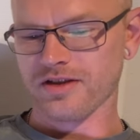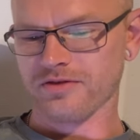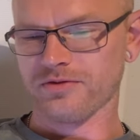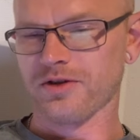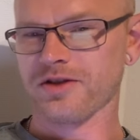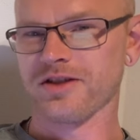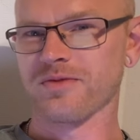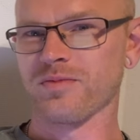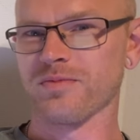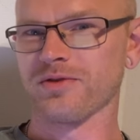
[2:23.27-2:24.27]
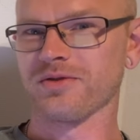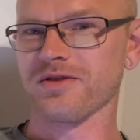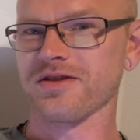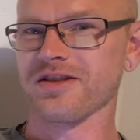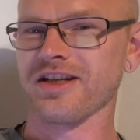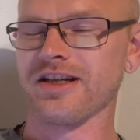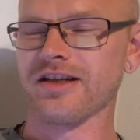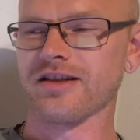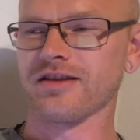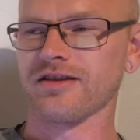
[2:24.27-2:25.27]
and forcing people to stay
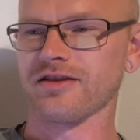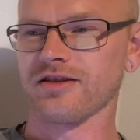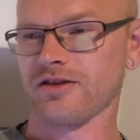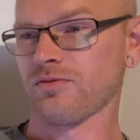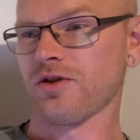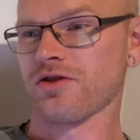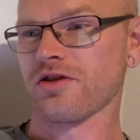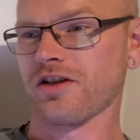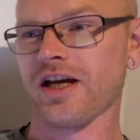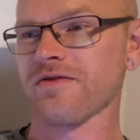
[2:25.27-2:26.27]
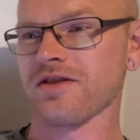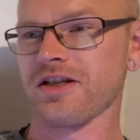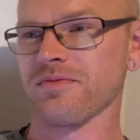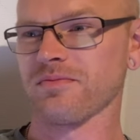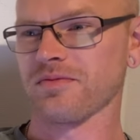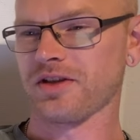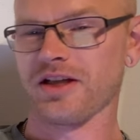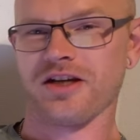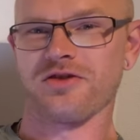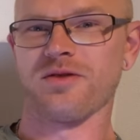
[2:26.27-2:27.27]
and watch the live stream.
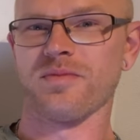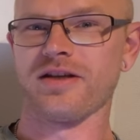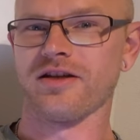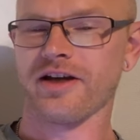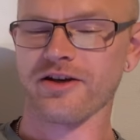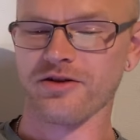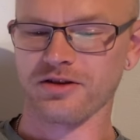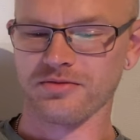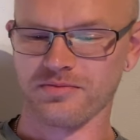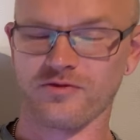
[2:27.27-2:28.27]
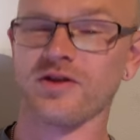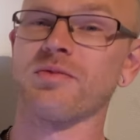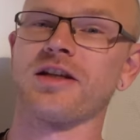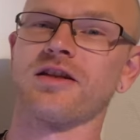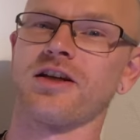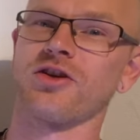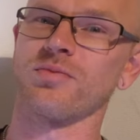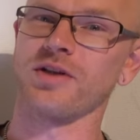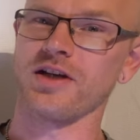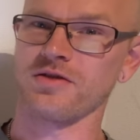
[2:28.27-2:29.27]
He actually made the record. We made the
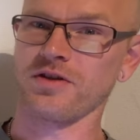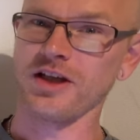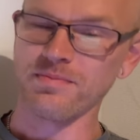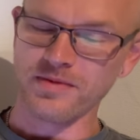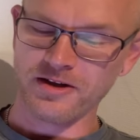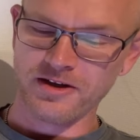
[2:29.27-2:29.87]
record because of him.